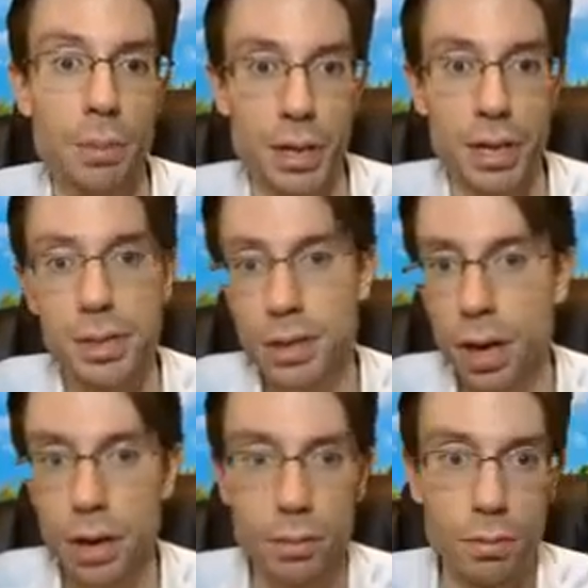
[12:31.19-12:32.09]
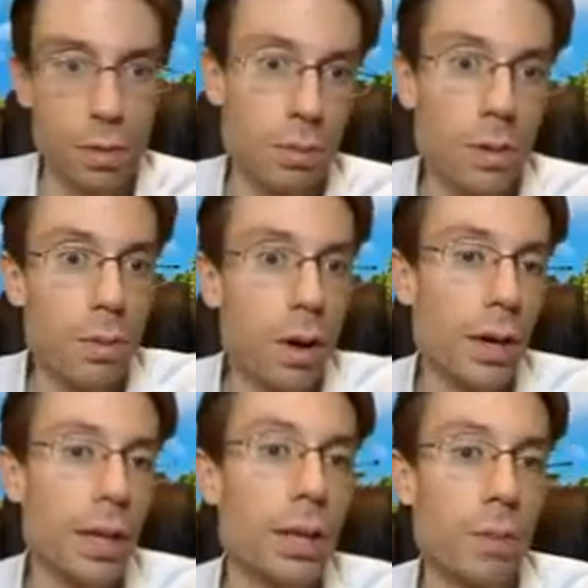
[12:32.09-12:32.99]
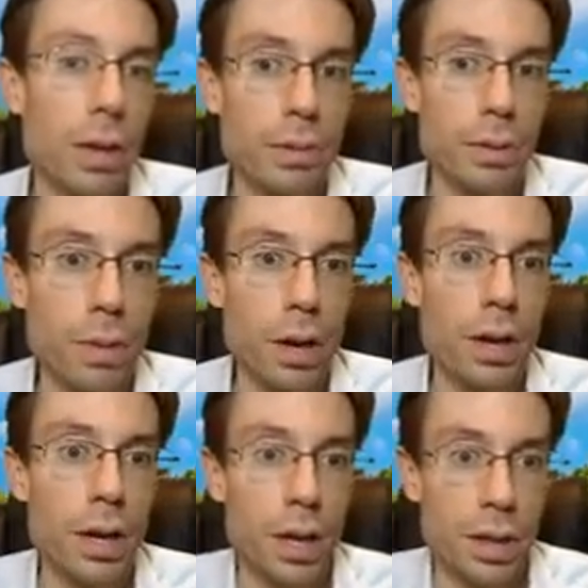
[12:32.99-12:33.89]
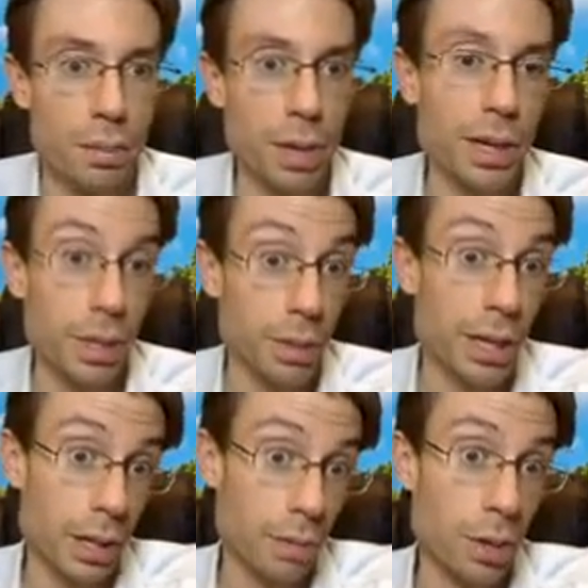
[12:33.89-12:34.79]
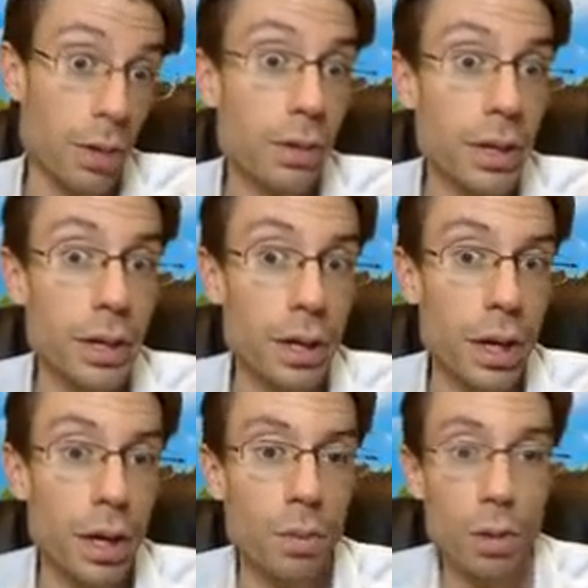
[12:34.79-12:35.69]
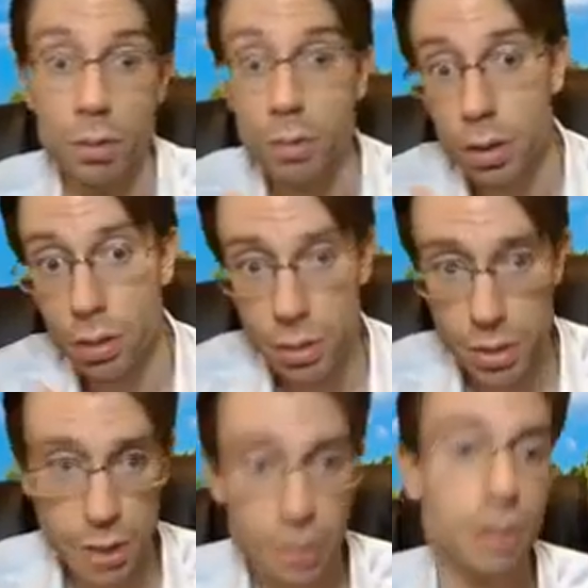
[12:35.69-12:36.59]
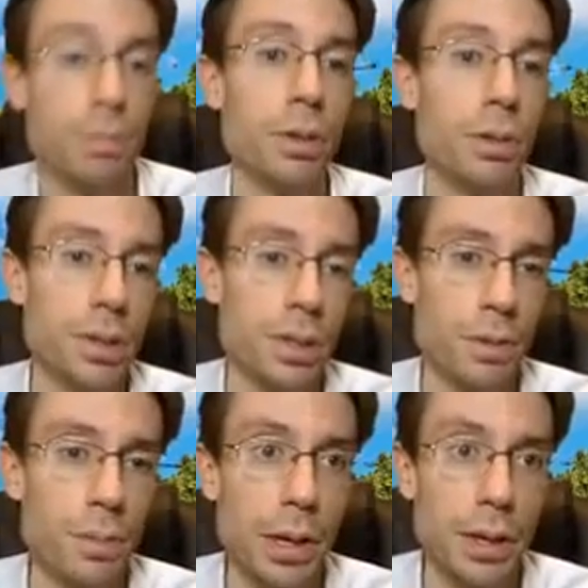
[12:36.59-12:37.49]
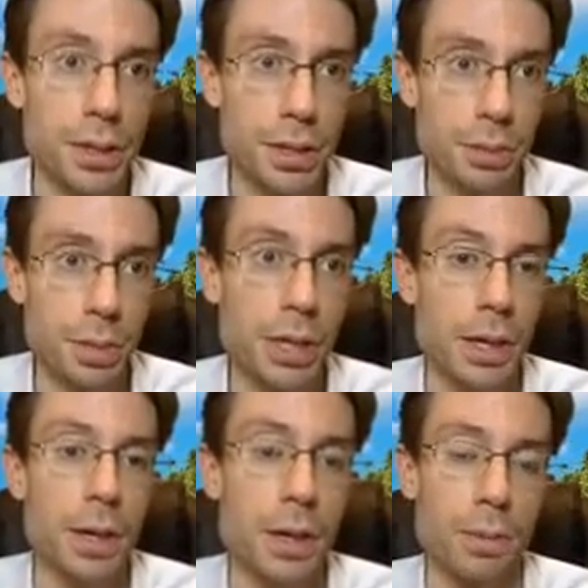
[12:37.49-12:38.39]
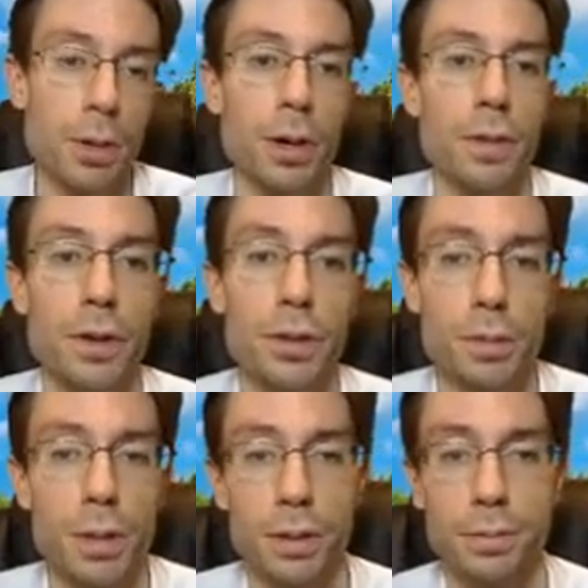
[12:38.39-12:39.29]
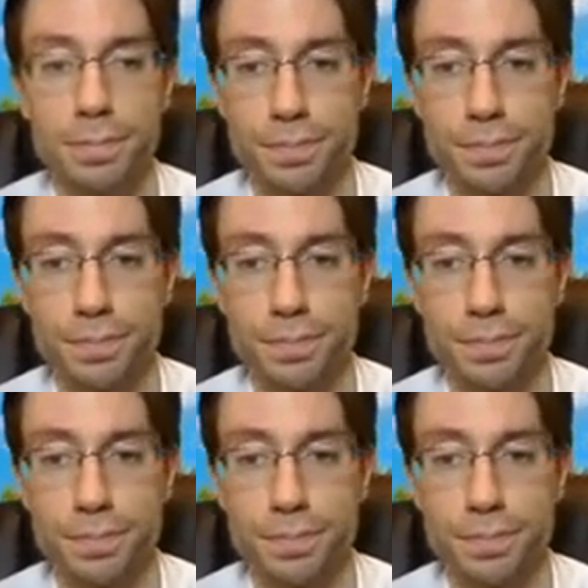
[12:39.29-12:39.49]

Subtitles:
But that's not what we want anyway. We want the money to be a component, but we want all those other components of abundance to be part of it as well.